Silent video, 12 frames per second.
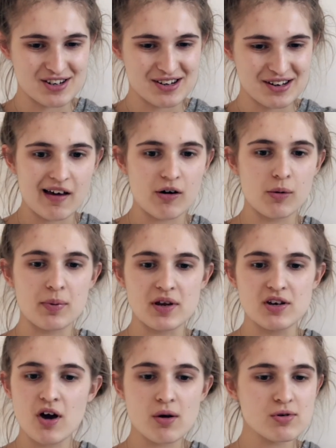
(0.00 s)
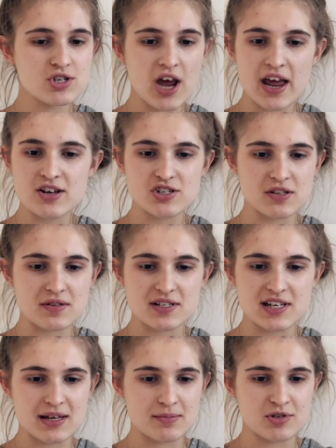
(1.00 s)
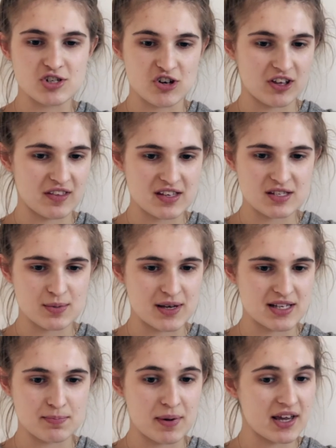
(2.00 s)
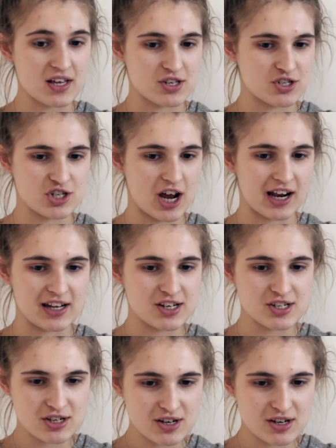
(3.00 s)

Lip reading: There will be no change in the teams during this week's biggest challenge.